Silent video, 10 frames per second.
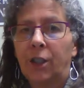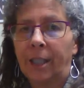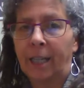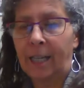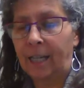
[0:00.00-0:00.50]

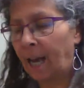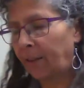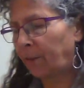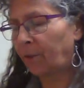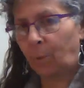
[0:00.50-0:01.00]
G E,
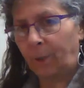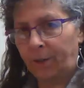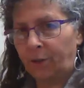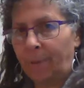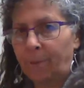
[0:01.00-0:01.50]
and
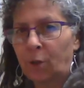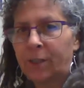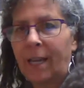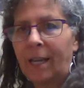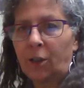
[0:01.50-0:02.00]
each time they're
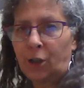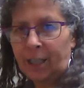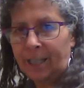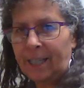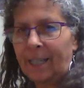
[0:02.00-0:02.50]
saying
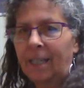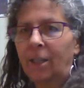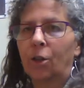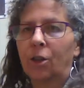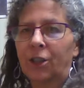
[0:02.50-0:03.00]
G
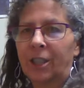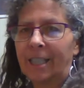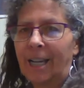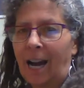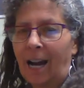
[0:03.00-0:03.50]
E or
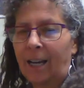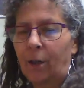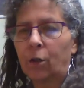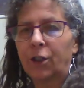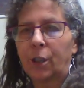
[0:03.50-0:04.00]
G I
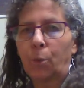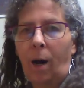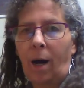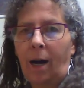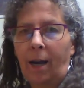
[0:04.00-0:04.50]
or G
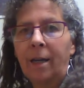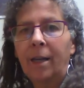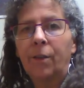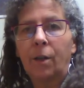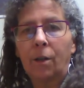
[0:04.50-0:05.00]
Y,
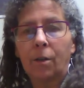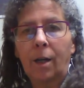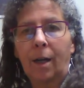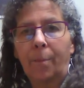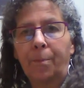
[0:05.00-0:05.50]

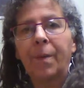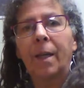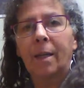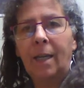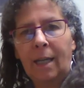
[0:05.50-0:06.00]
they're um,
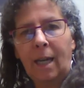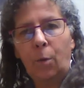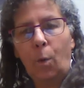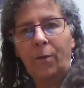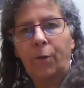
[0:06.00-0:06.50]

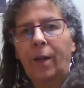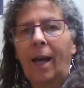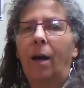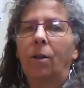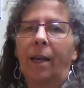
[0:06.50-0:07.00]
kicking one foot
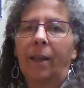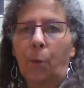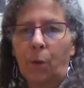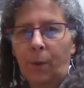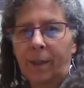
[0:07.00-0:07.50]
out like they
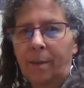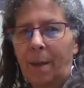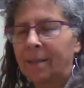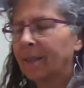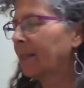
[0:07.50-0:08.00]
were doing the
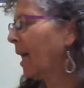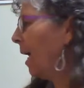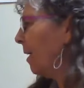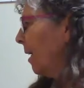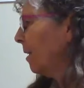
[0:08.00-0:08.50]
Mexican
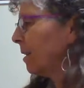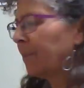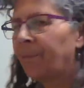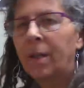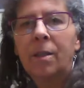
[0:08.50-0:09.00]
hat
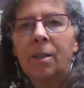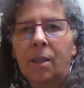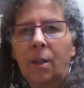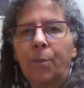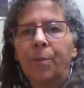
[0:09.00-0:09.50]
dance.
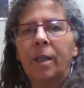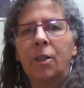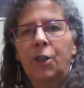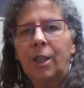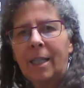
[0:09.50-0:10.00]
So
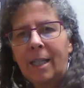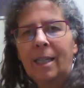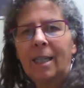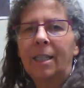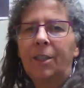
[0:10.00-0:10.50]
G
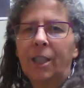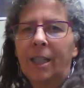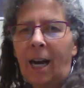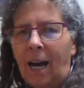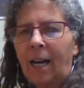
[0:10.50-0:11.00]
E
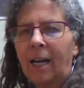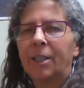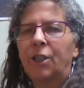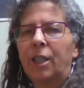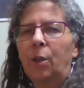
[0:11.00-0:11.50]
G
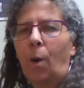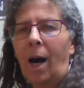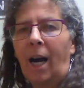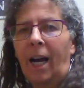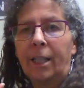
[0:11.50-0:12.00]
I G
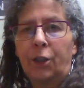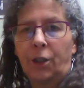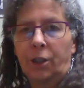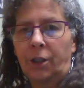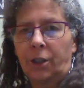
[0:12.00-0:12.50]
Y
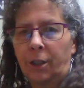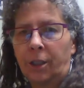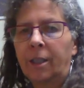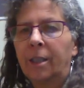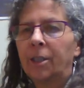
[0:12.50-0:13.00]
G G
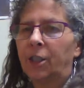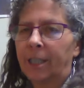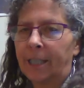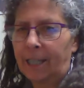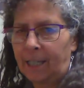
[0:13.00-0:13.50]

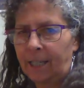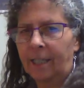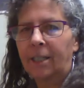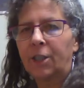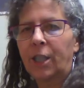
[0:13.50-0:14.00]
G
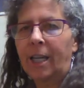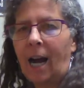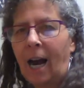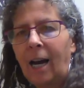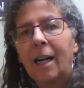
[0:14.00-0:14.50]
E G
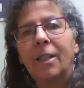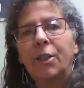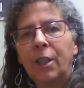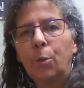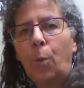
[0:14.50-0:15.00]
I
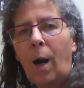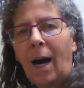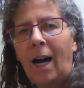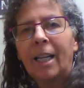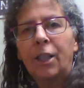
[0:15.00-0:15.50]
G
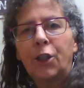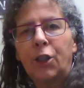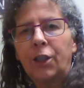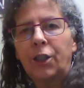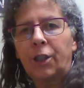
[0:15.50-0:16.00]
Y
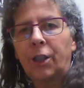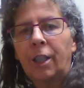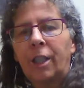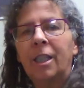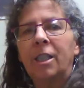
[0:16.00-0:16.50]
G G
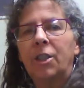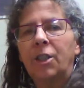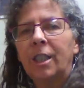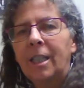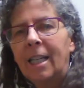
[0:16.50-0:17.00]

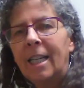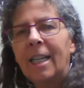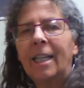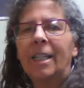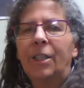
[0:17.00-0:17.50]
G
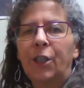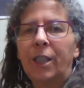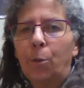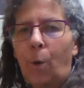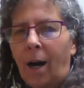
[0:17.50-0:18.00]
E
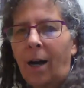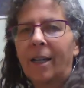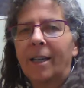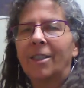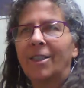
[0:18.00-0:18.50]
G
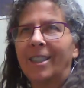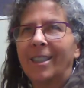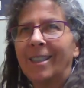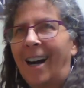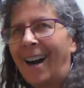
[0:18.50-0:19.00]
Y
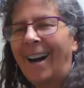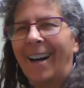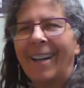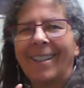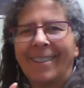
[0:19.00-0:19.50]
G
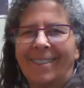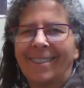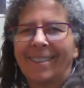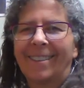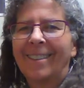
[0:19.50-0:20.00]
I
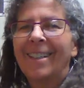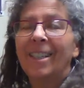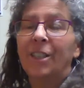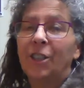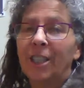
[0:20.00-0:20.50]

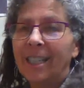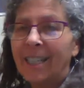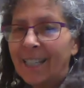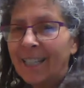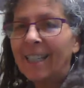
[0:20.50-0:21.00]
G
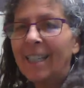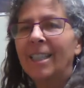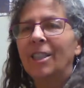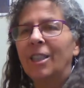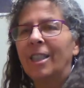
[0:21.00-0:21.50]

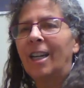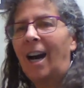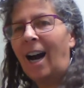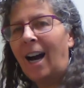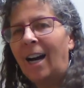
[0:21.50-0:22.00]
E G
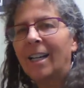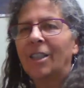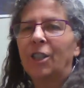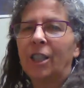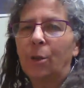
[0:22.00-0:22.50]
I
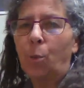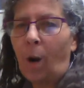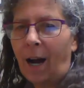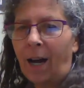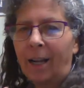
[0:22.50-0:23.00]
G
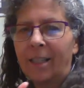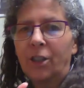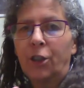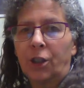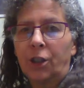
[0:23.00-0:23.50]
Y
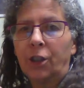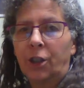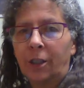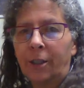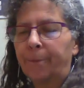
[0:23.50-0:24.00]
G
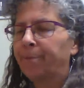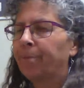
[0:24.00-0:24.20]
G.